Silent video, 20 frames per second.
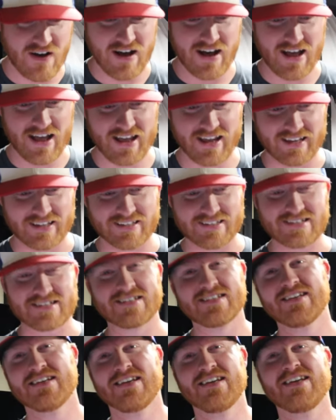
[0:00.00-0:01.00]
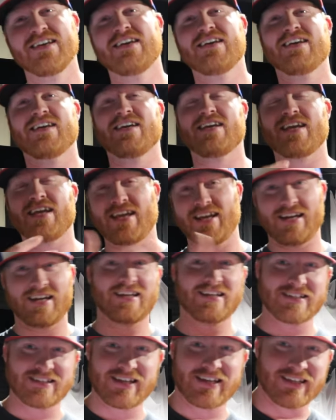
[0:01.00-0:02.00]
But it
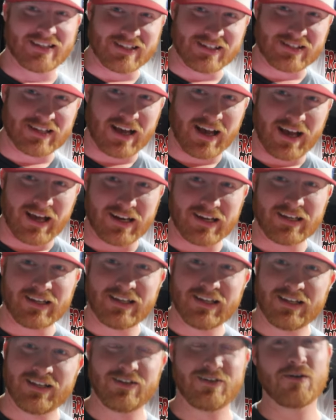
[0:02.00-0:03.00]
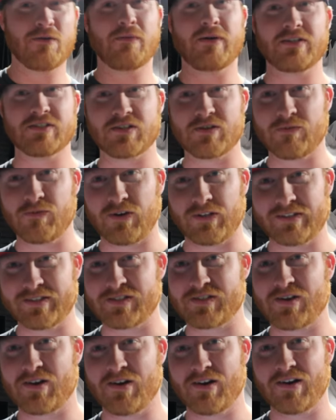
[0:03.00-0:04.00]
is hit in the side. Nobody's gonna want
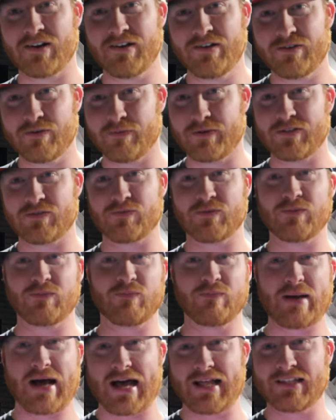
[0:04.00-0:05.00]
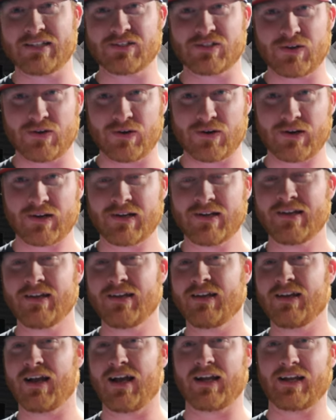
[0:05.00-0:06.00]
this car. Nobody's gonna buy this car.
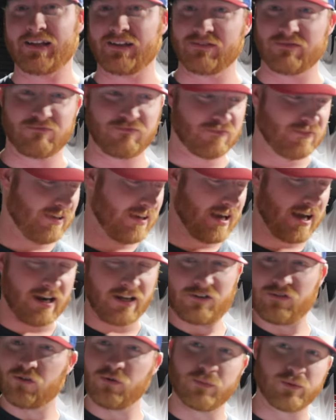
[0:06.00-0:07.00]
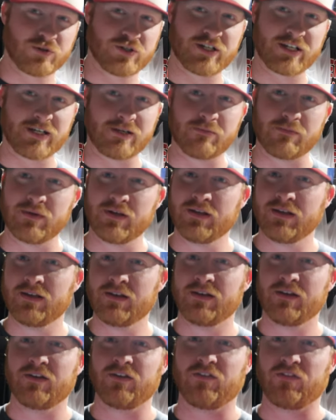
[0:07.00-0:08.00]
I got it super cheap,
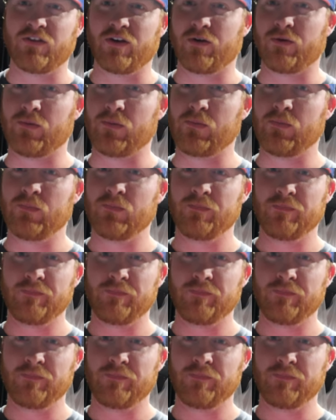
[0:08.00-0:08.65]
so